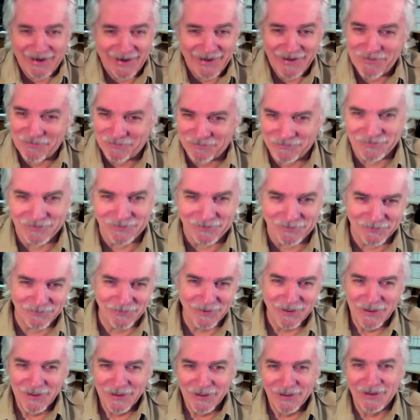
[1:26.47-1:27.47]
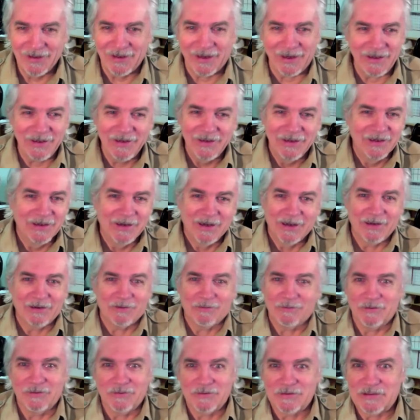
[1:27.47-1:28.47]
I don't know. I
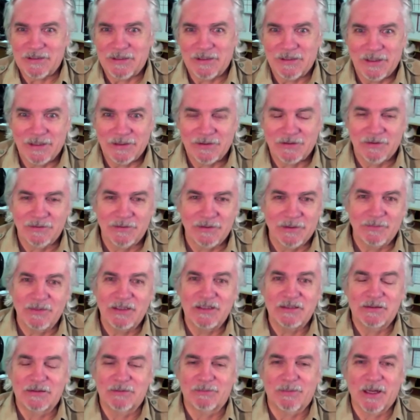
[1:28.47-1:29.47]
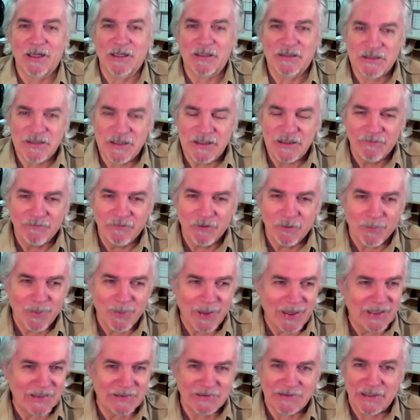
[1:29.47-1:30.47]
don't use any of that term. That means by the seat of your
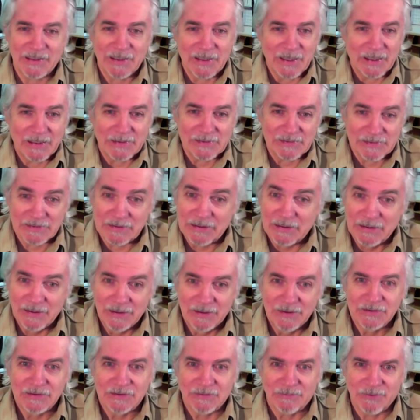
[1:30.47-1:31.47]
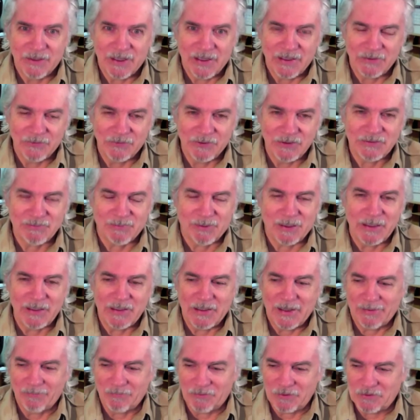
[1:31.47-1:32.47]
pants, I guess. Someone had to explain
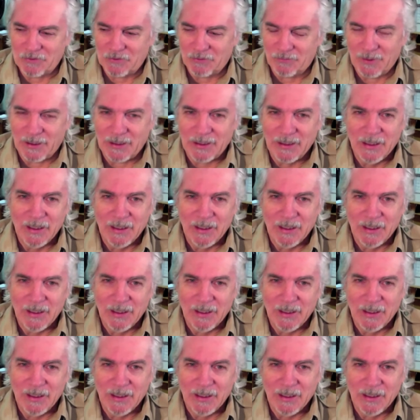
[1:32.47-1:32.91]
that one to me.